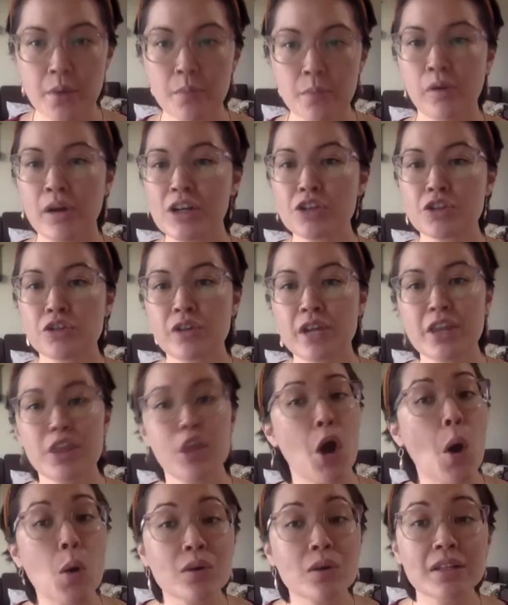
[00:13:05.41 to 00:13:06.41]
pressuring
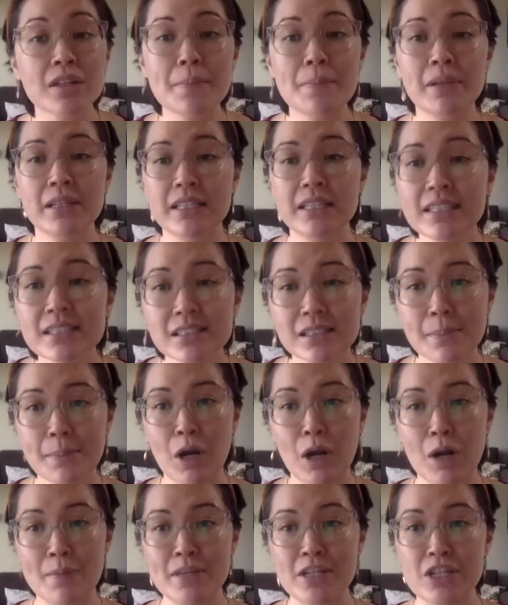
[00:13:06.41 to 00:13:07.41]
the Oakland Police
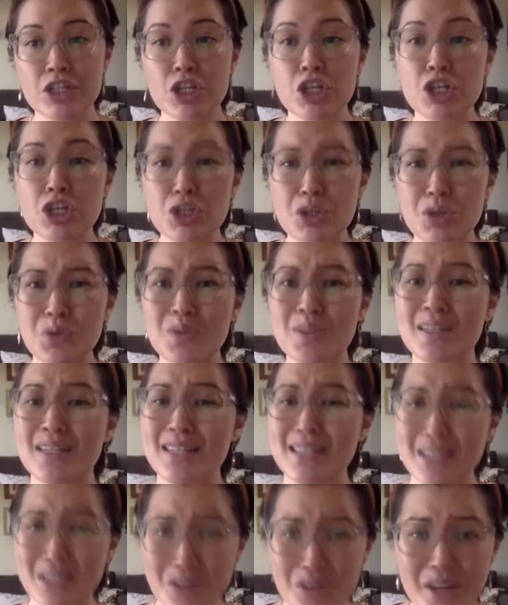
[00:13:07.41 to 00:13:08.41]
Department to use
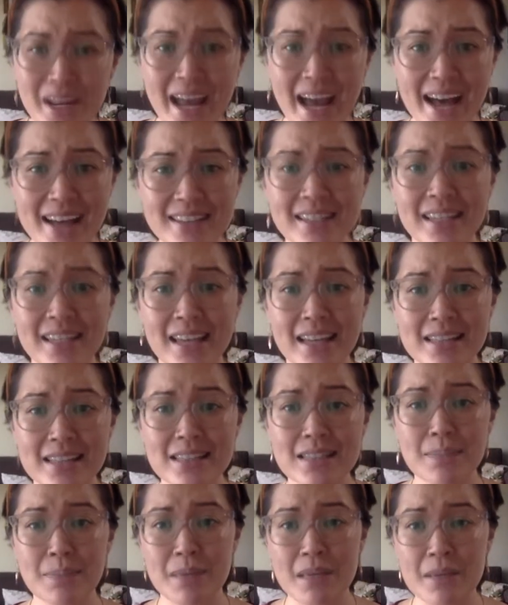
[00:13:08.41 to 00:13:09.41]
tear gas
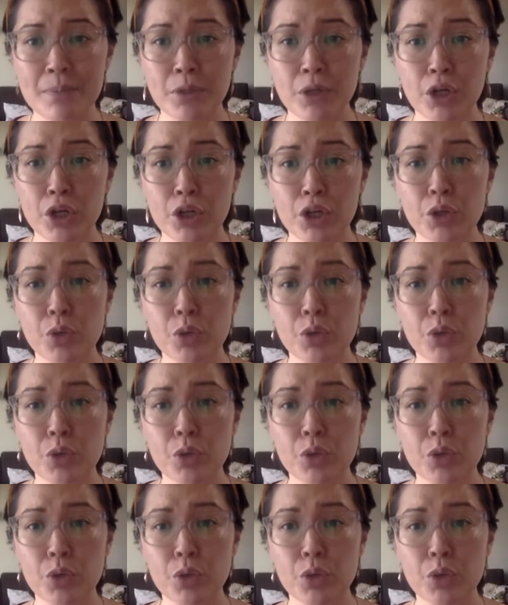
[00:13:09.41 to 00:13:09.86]
against people